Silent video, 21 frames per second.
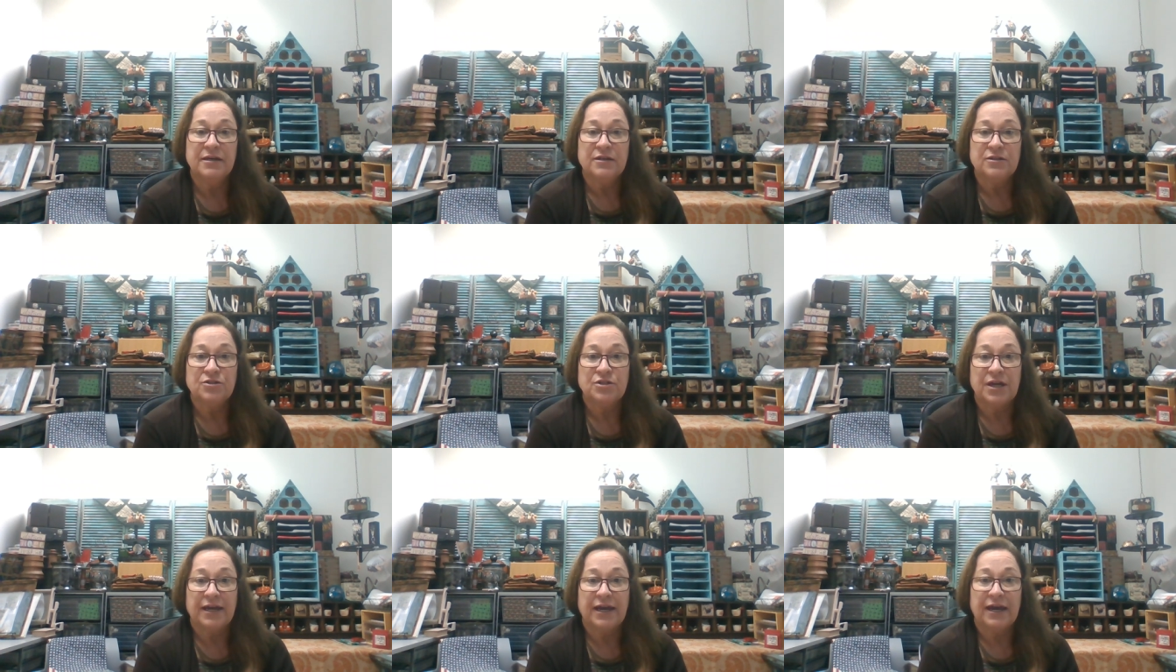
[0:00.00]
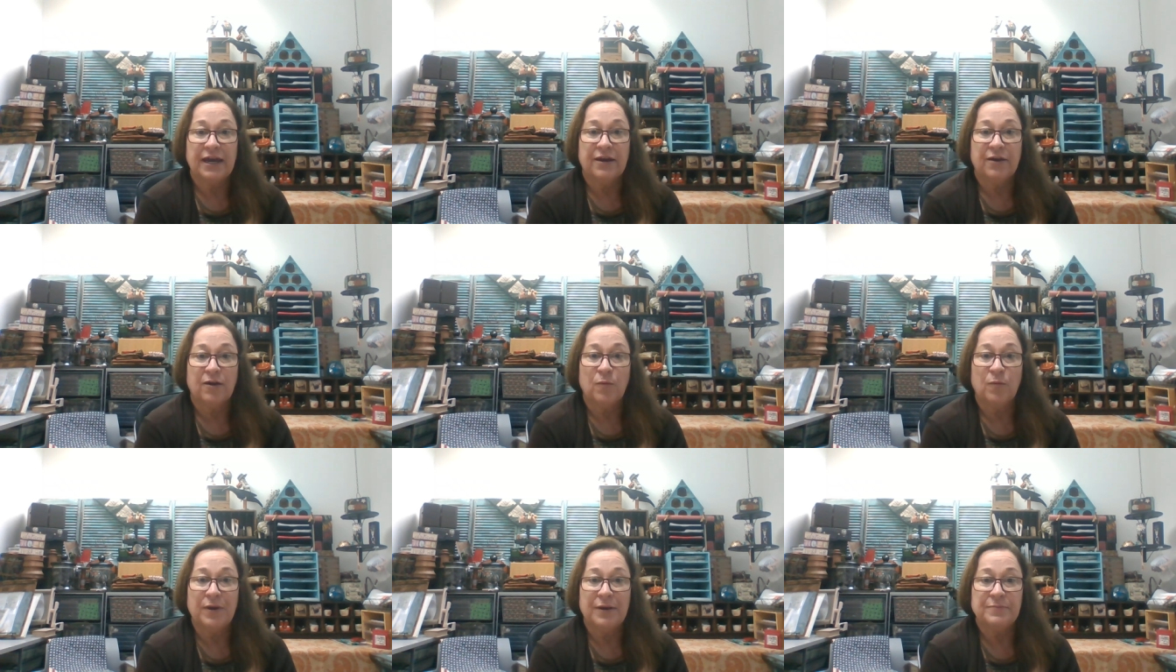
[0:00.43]
check out
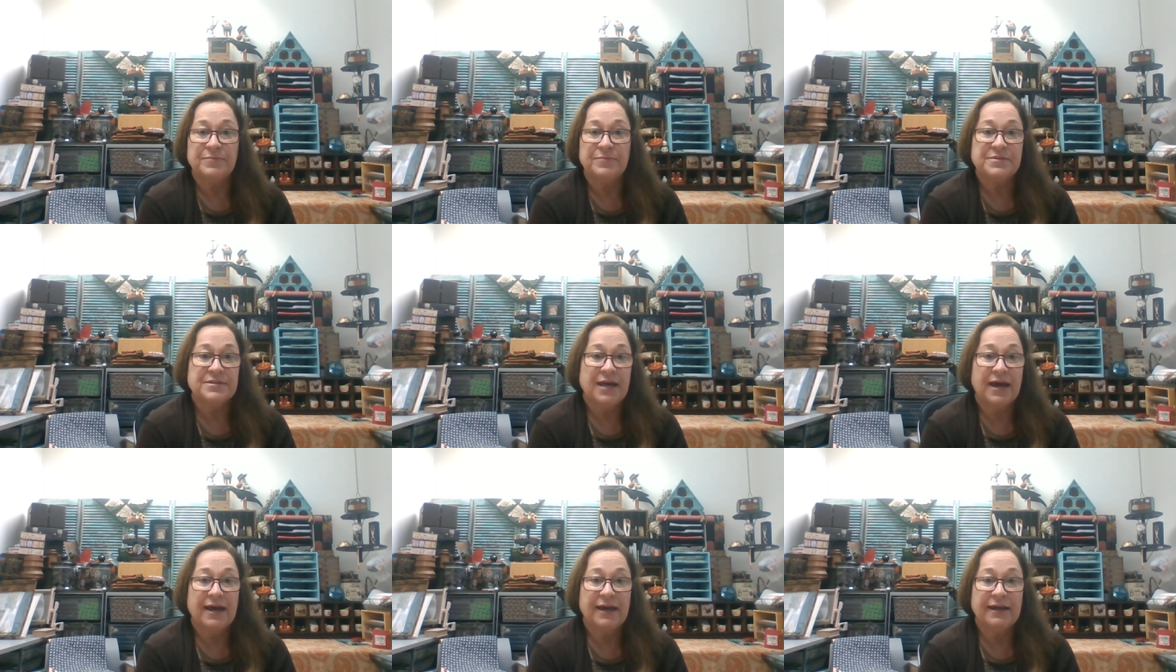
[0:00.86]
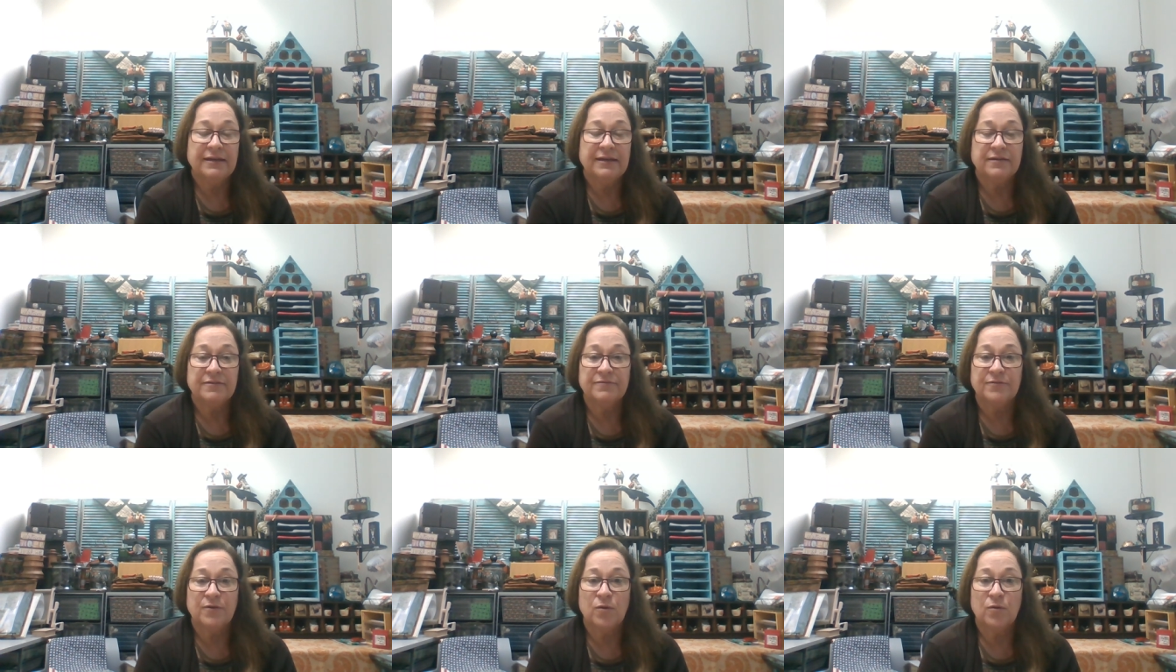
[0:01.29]
our website,
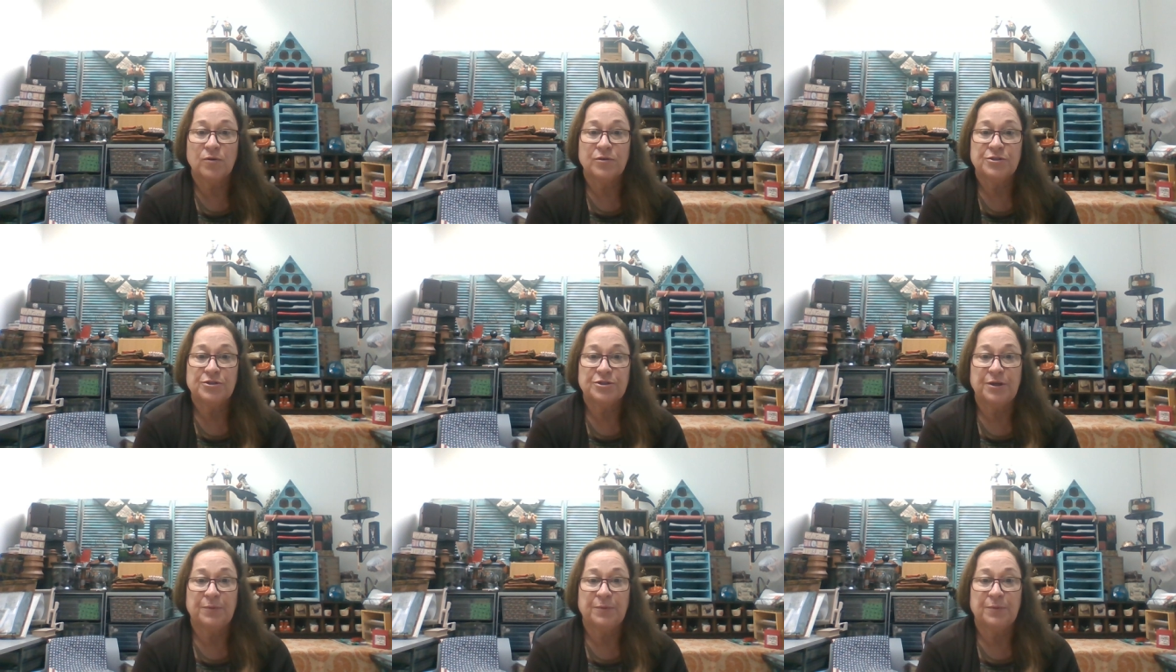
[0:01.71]
of course,